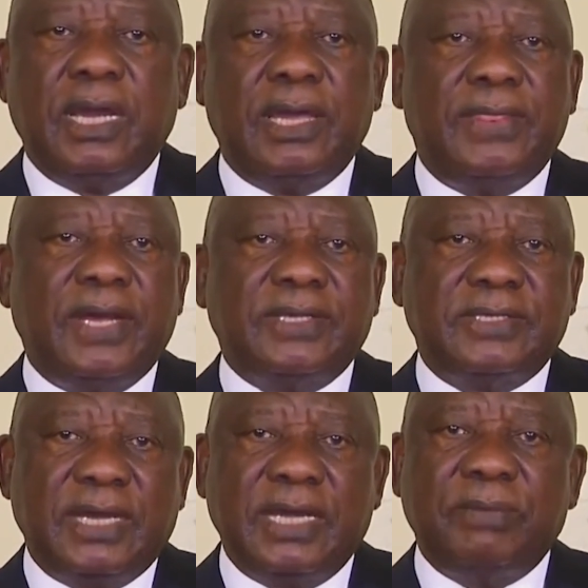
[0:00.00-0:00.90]
and
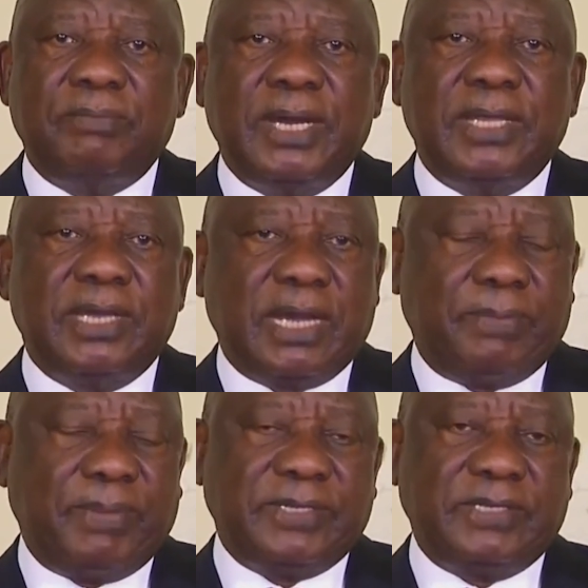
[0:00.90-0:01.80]
thus undermine the
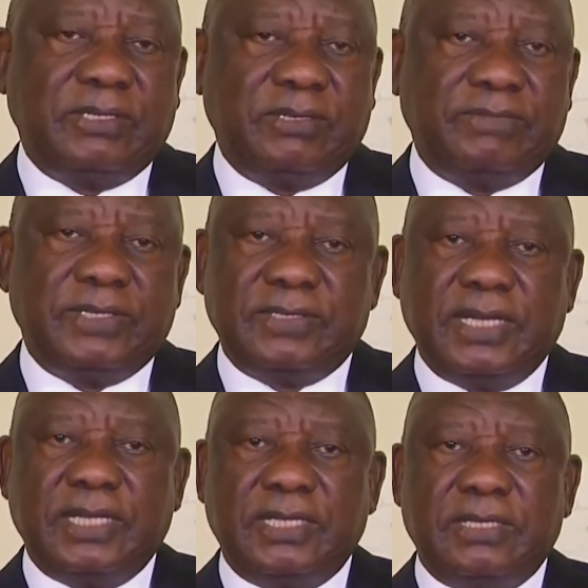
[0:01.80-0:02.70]
capacity of the
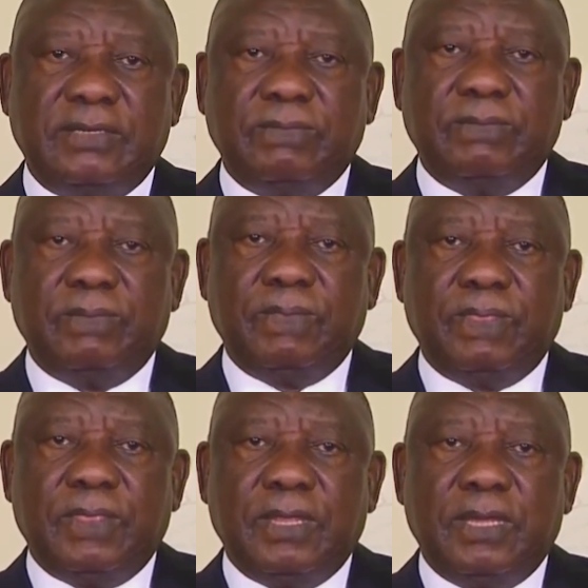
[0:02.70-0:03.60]
state.
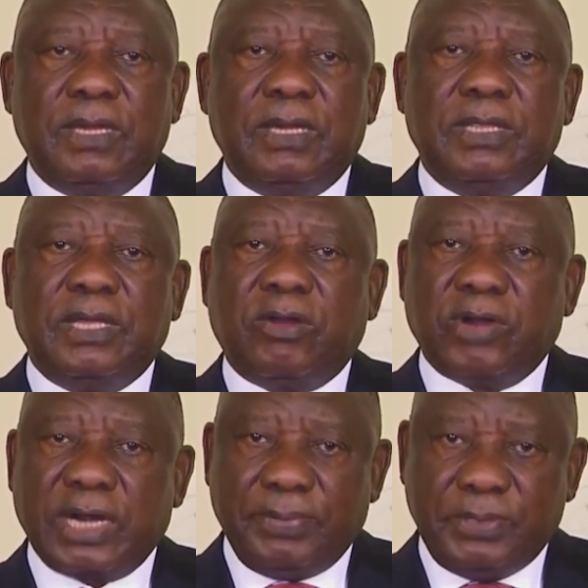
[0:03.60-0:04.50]
The
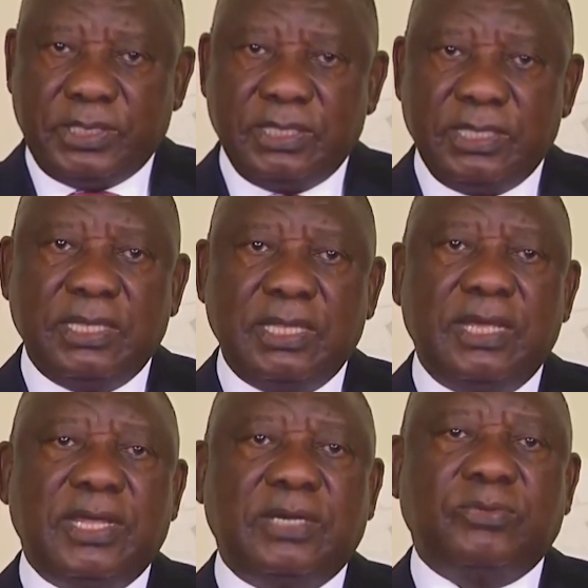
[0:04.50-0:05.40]

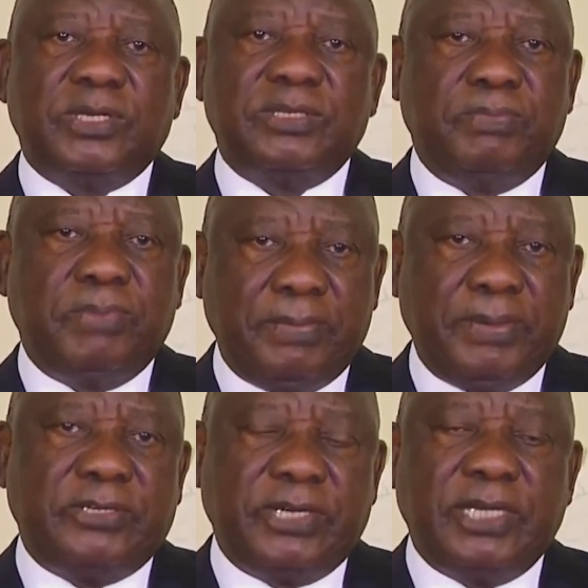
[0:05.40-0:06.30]
corruption that was
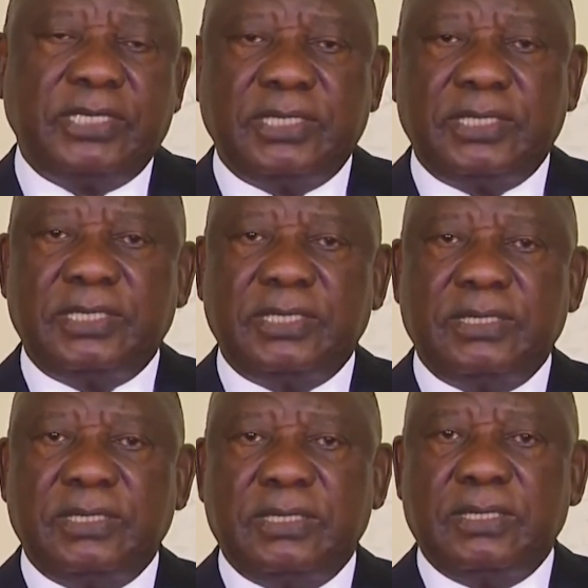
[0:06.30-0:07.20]
perpetrated
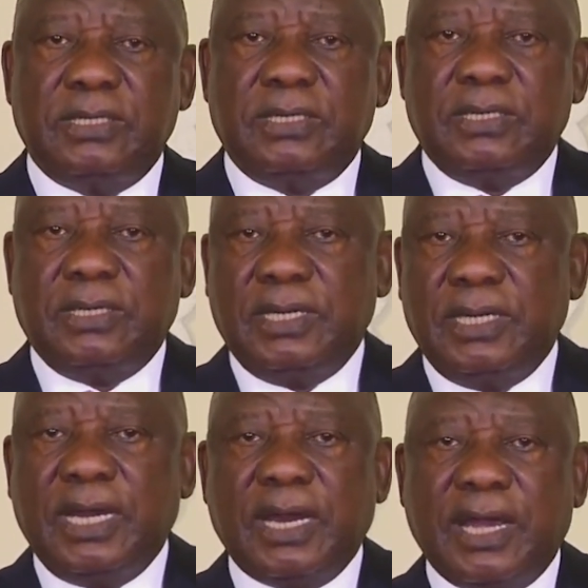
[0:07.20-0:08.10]

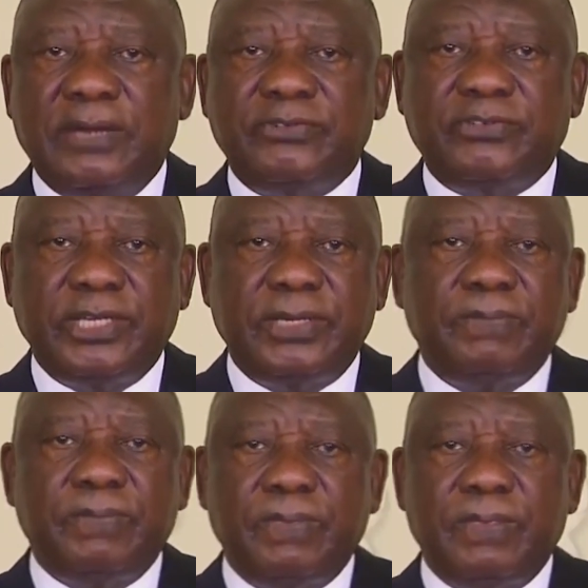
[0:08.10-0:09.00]
in our country
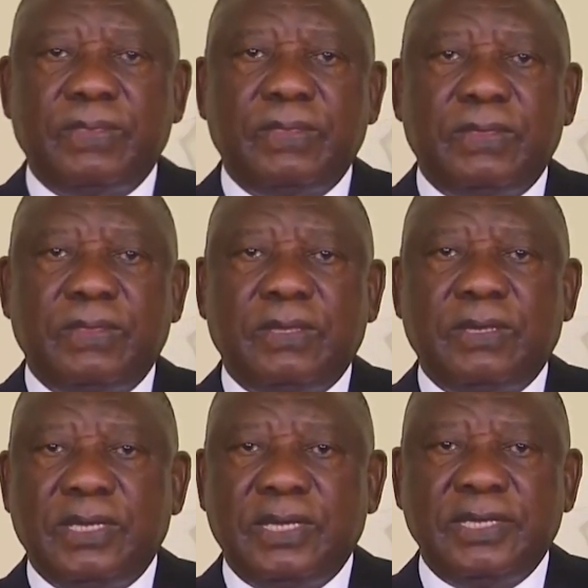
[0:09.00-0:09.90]

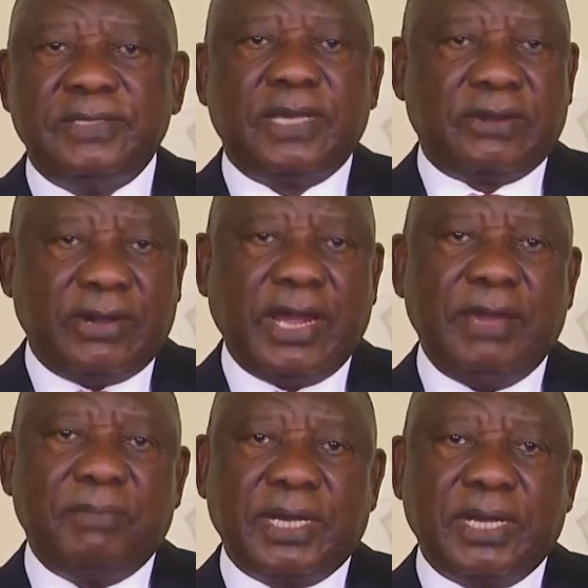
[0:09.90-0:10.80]
is a
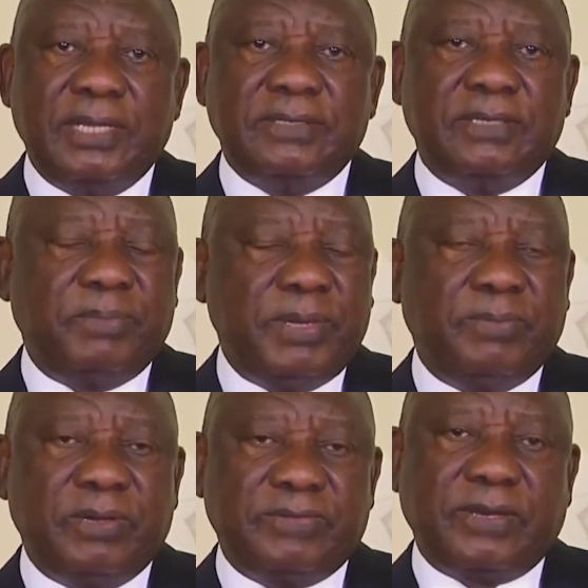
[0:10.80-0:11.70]
crime against the
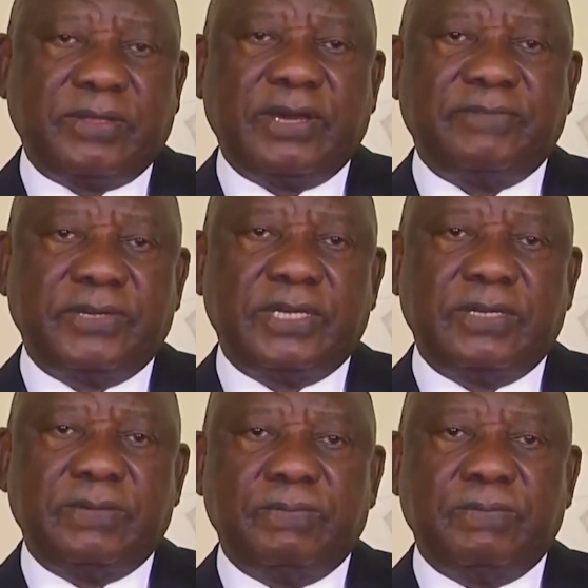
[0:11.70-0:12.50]
people of South Africa.